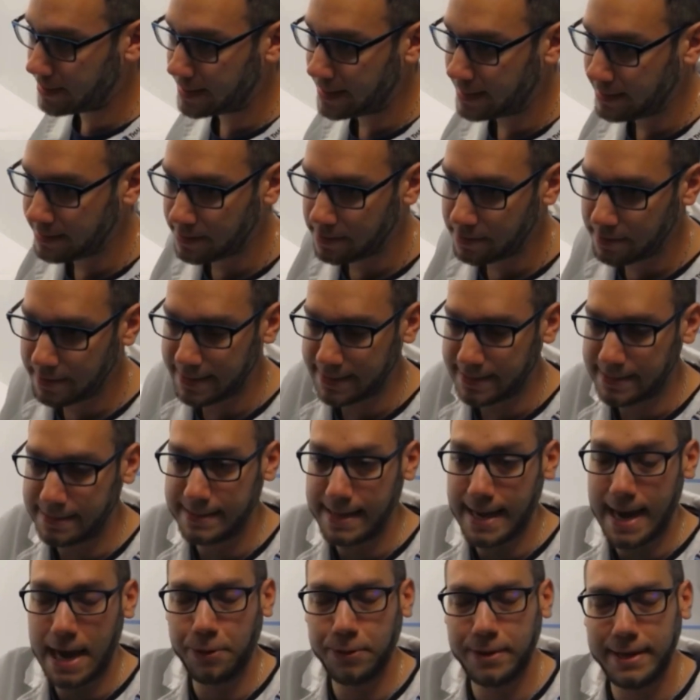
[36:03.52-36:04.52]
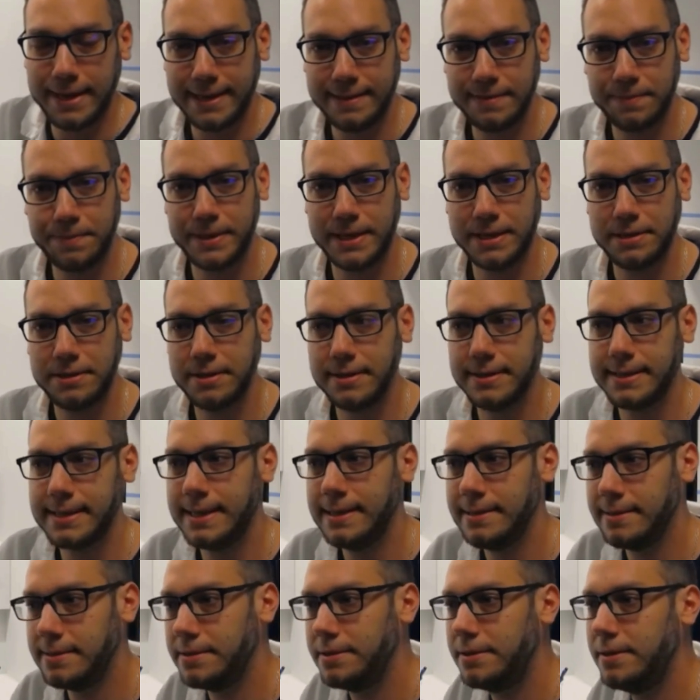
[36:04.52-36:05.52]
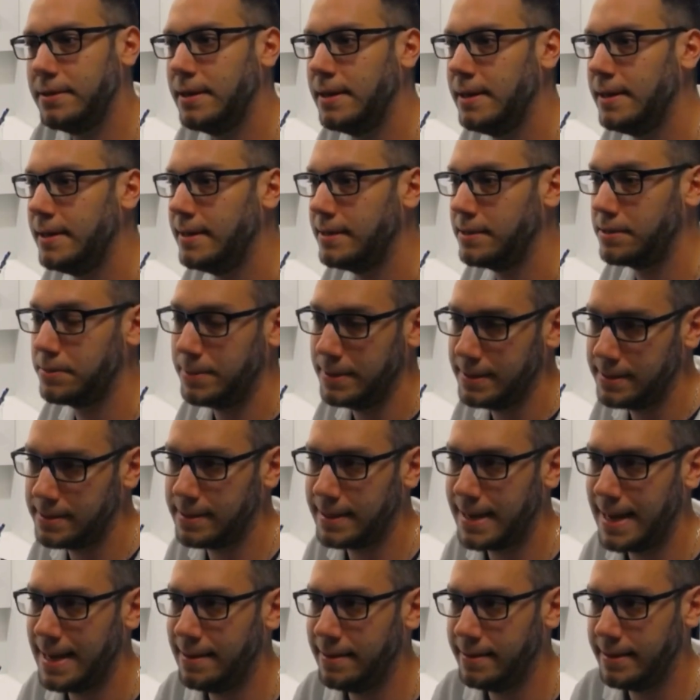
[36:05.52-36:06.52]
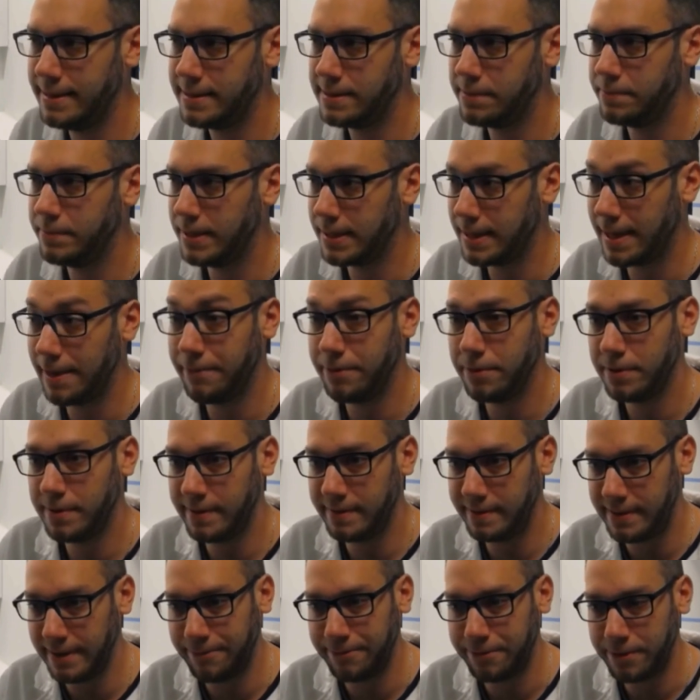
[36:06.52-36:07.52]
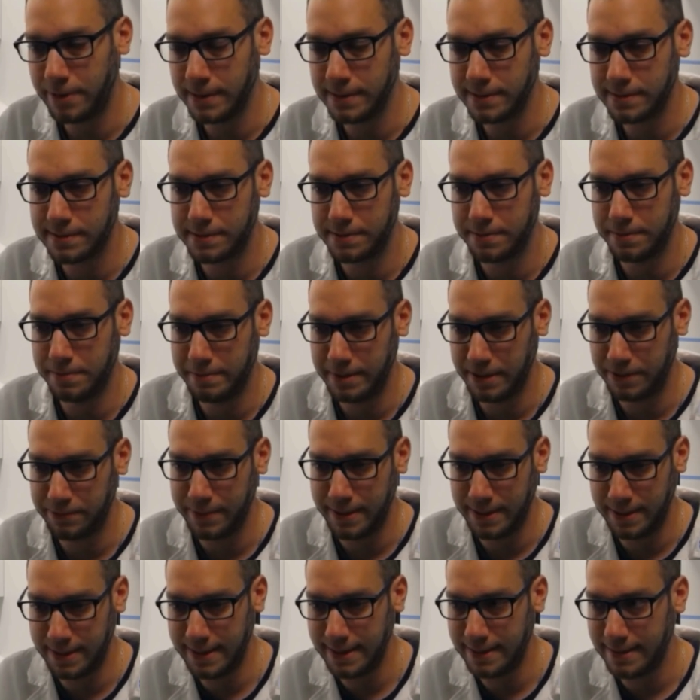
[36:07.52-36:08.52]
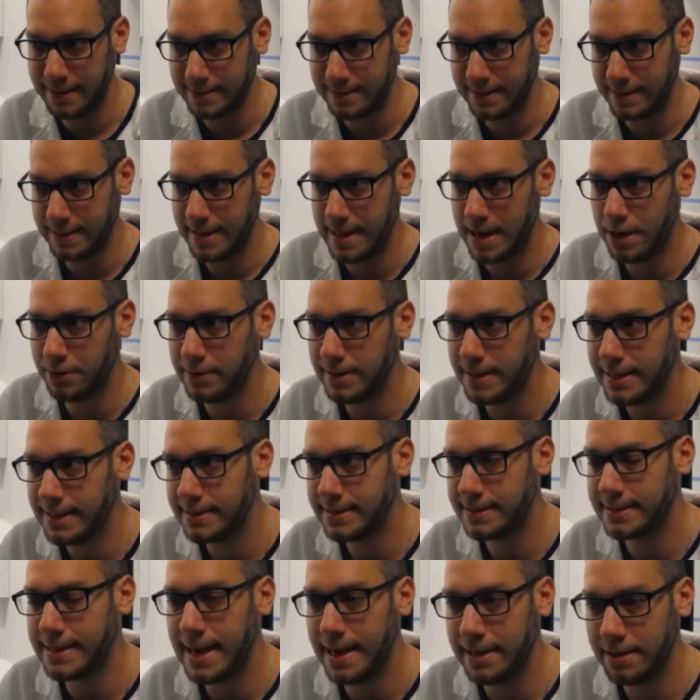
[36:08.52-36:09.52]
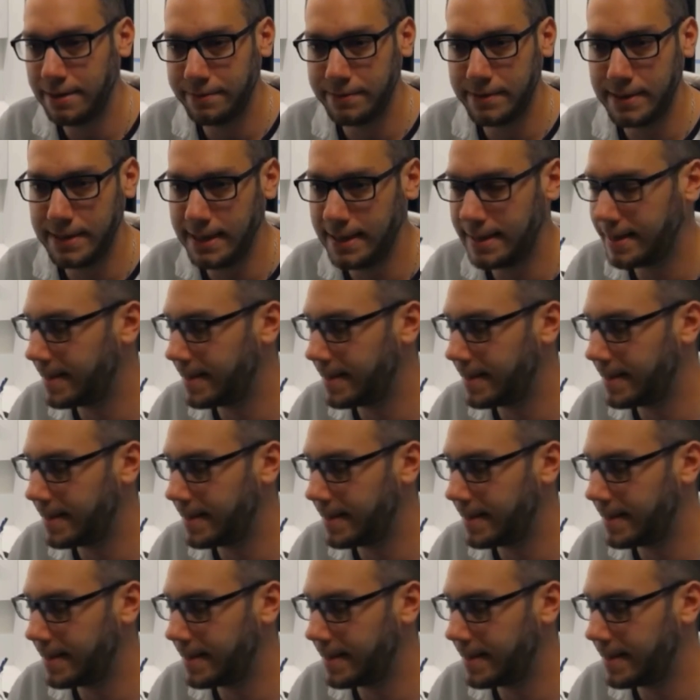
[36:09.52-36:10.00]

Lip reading: sensor. This is the outlet pressure sensor. So once again, this will give you the difference between the inlet and the outlet side of the